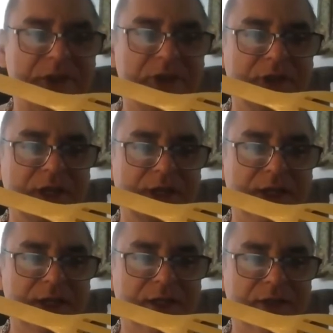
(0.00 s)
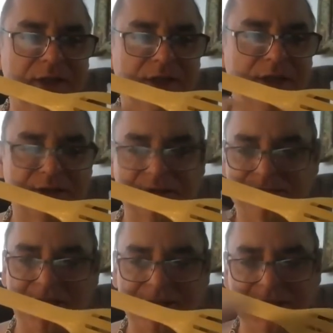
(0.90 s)
and that there's
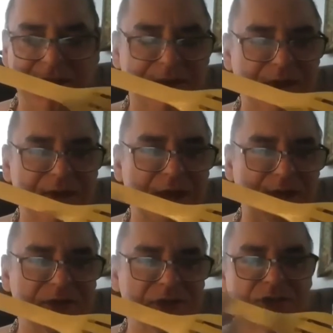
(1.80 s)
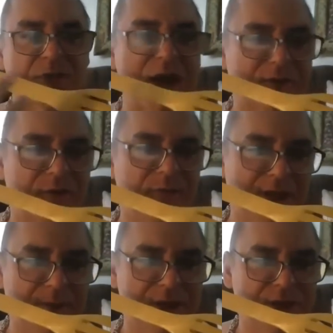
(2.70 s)
nothing in there that could distract from the
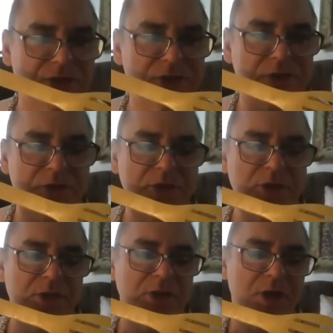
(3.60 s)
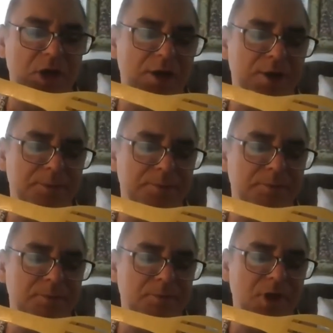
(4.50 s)
image.
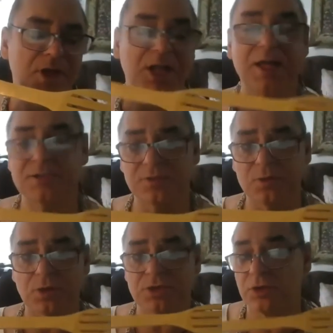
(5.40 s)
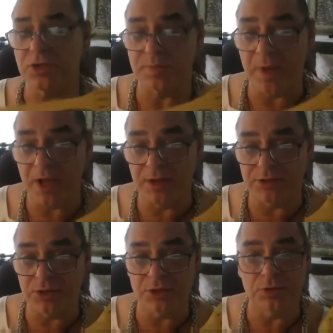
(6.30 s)
Unless, of course, you're inspired
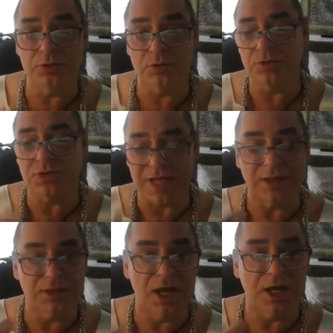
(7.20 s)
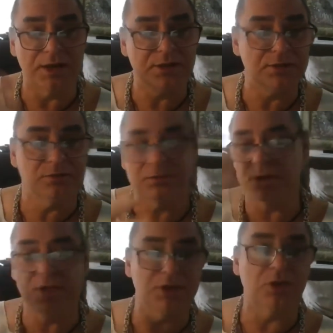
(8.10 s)
to use that knot
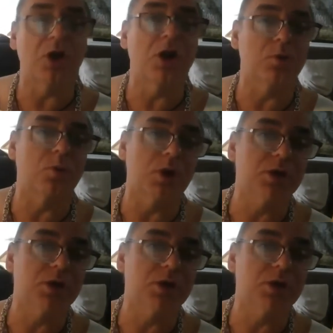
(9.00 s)
in your artwork.